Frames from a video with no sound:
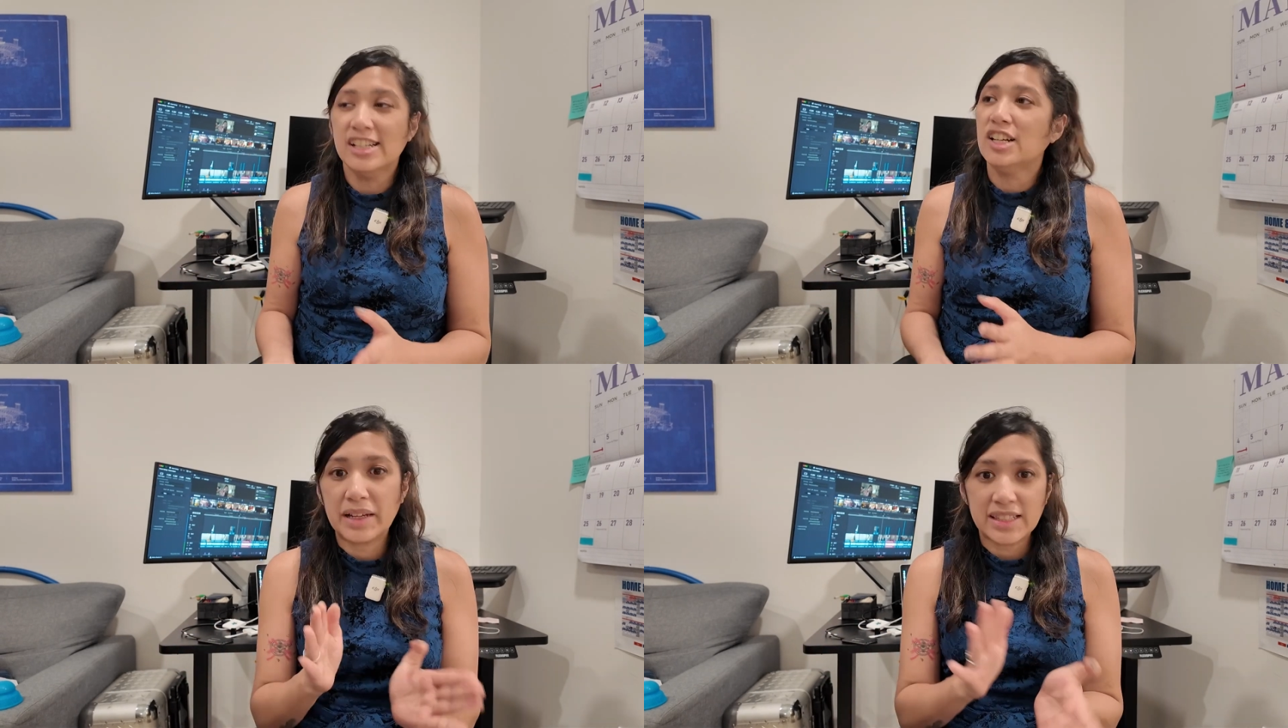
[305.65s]

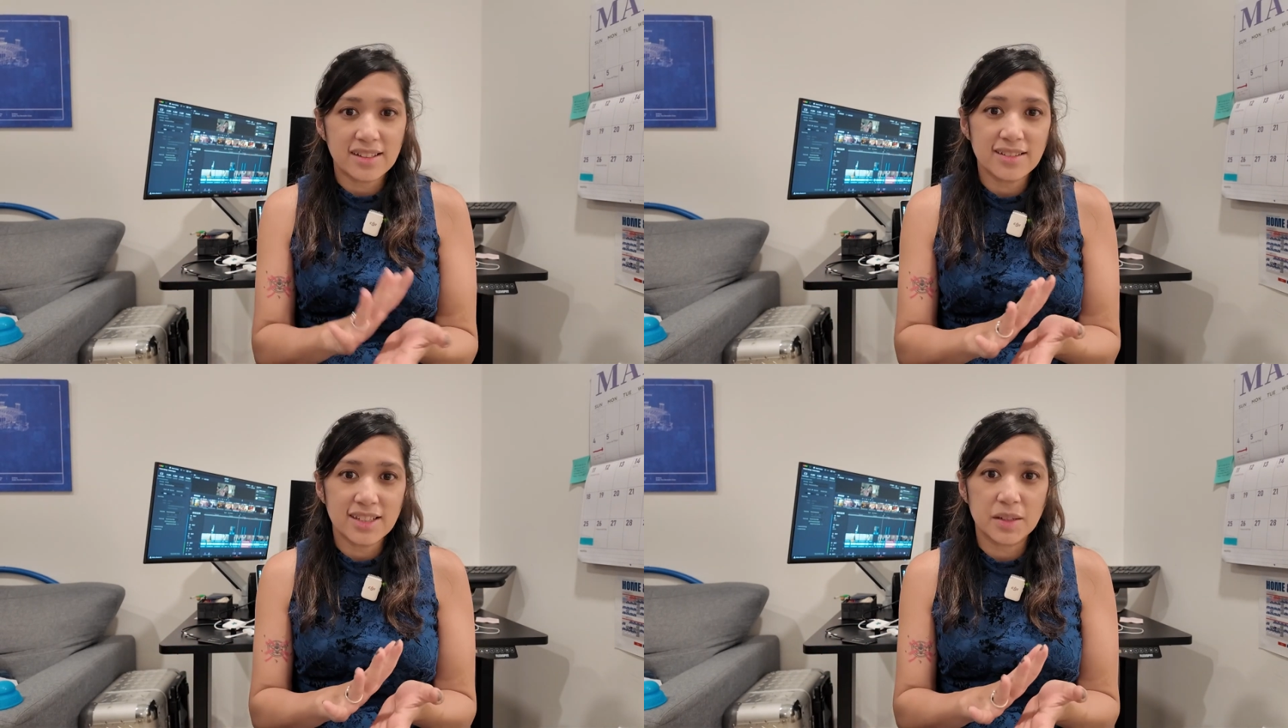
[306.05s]
My
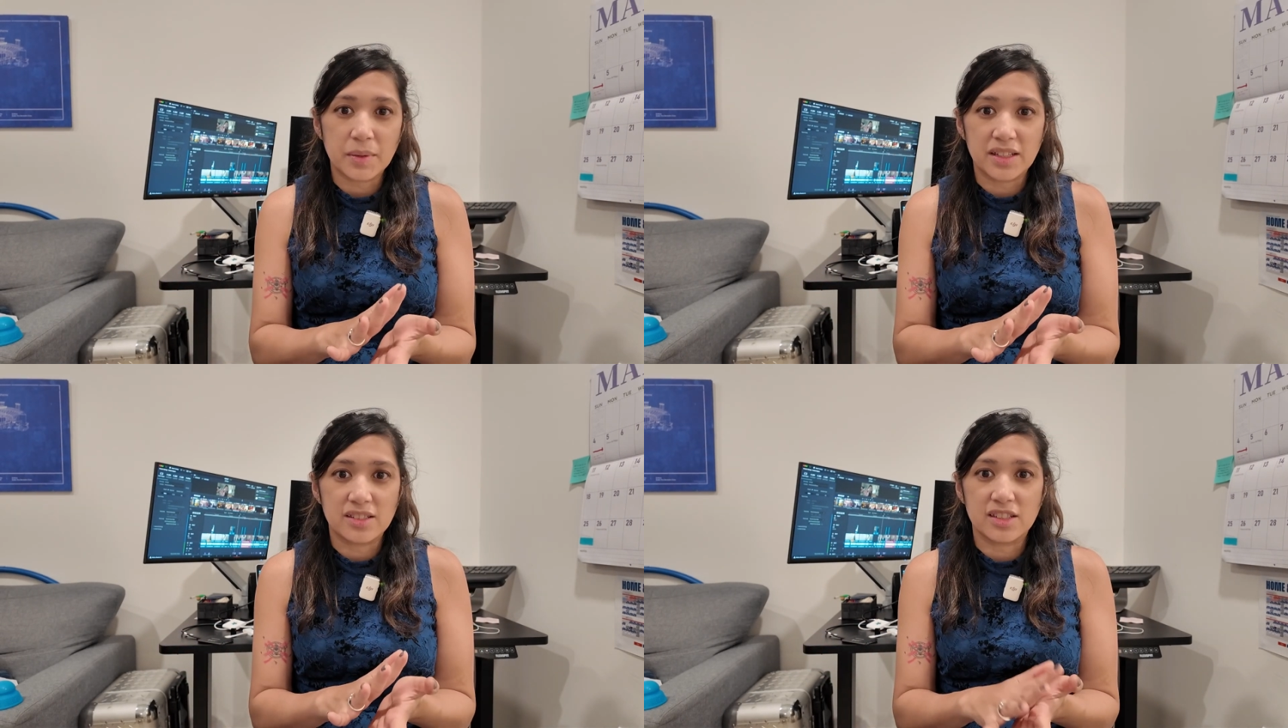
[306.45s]
second tip
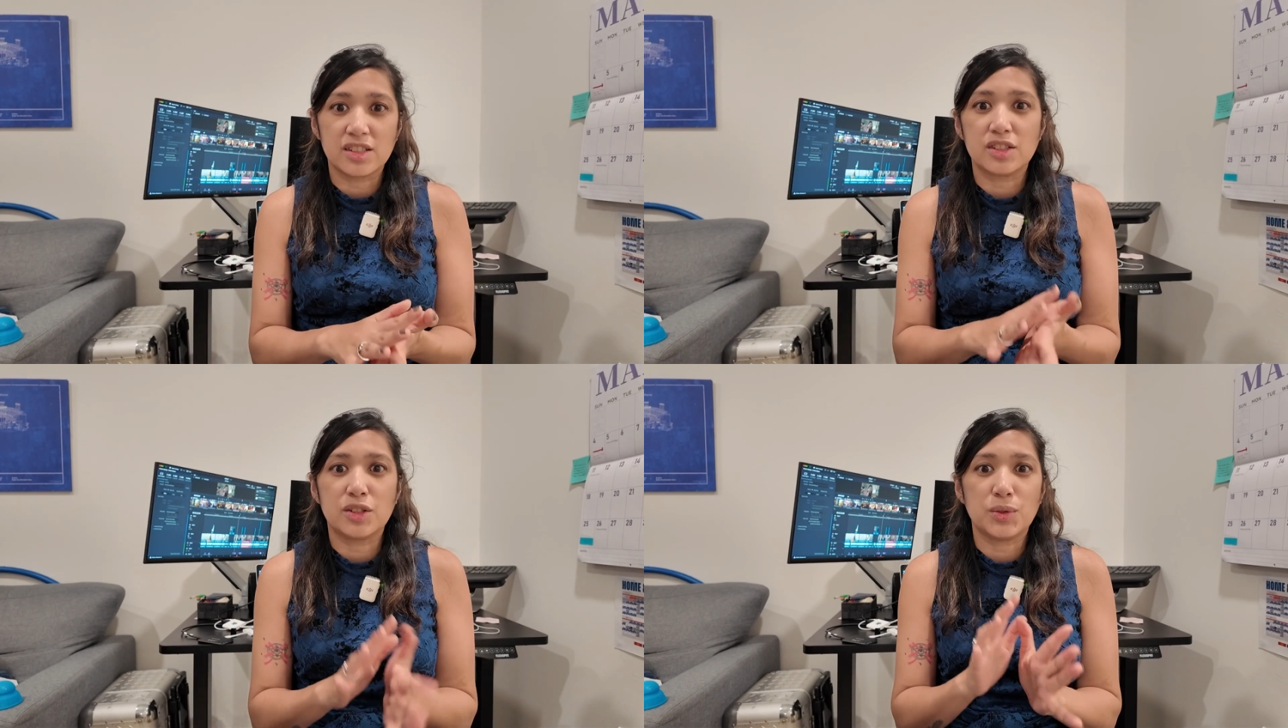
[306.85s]
is
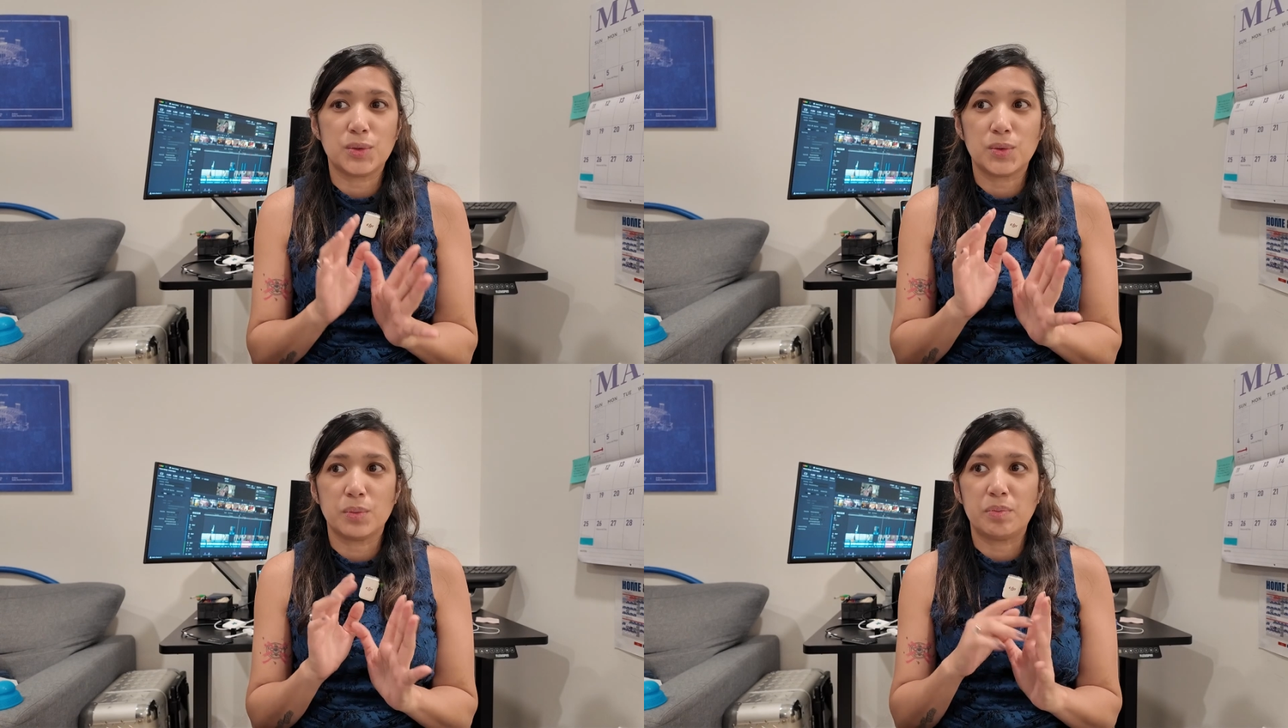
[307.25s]
just
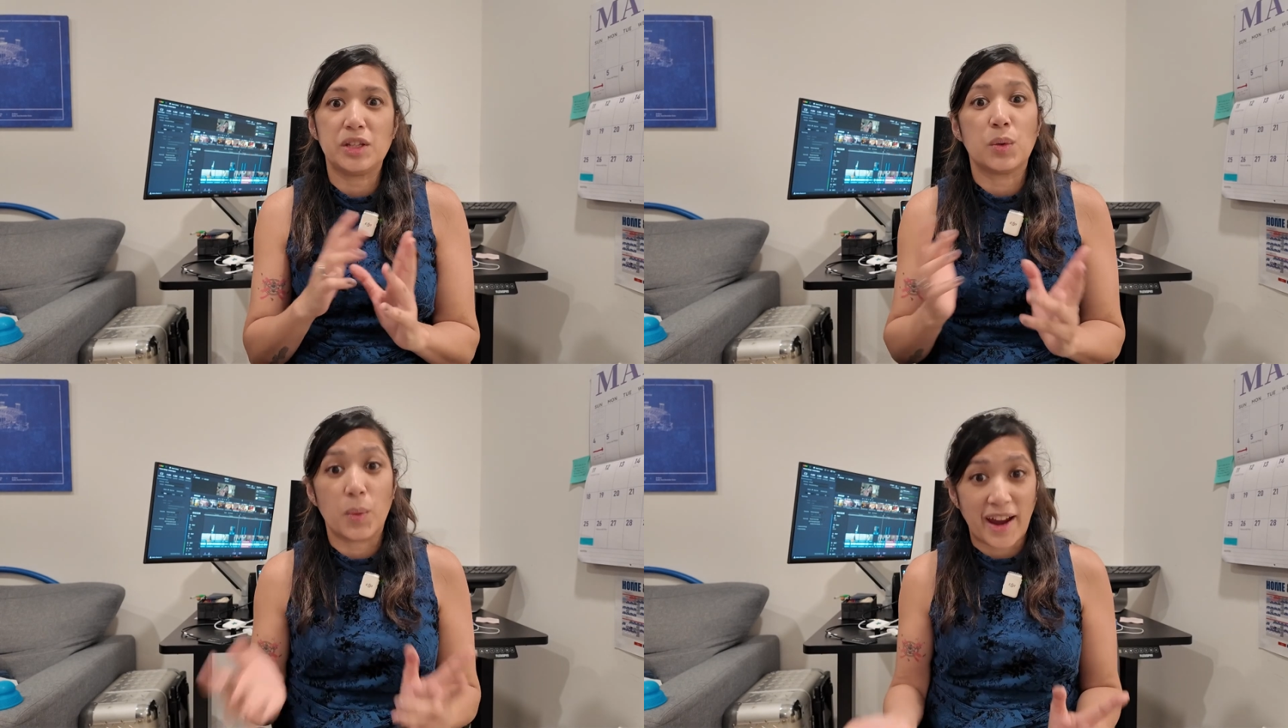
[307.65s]
to
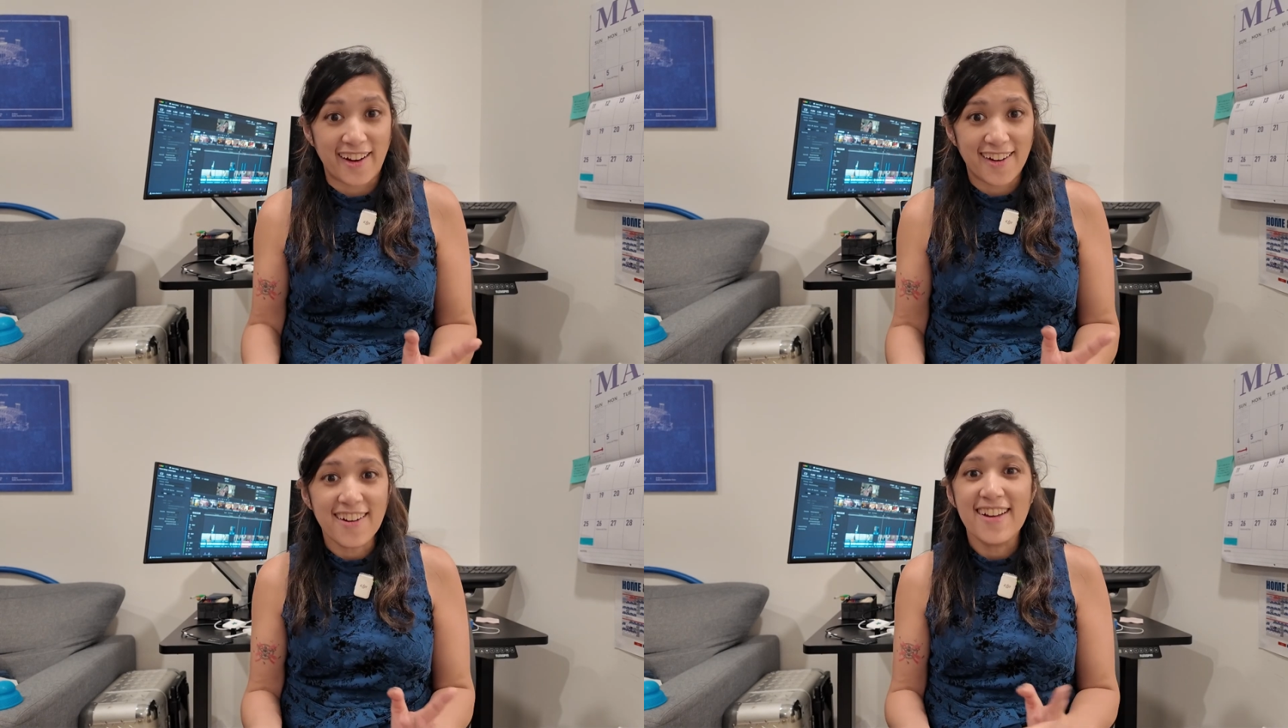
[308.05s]
be
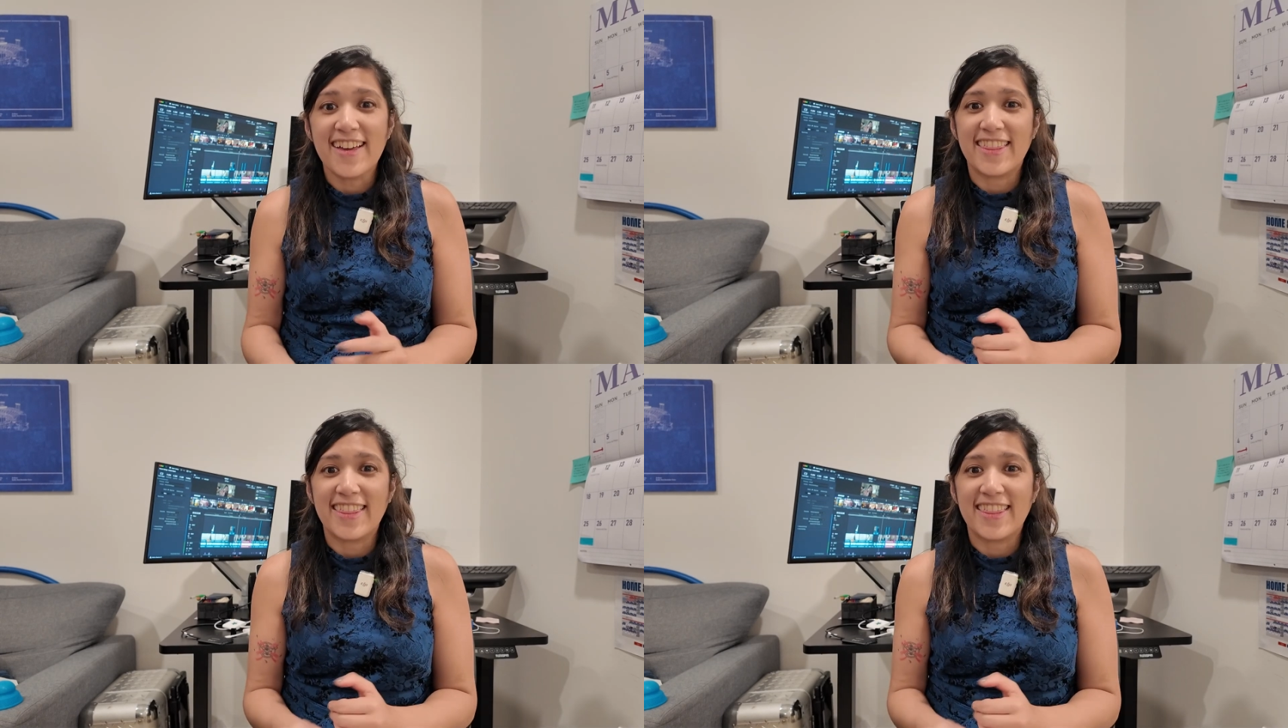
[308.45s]
aware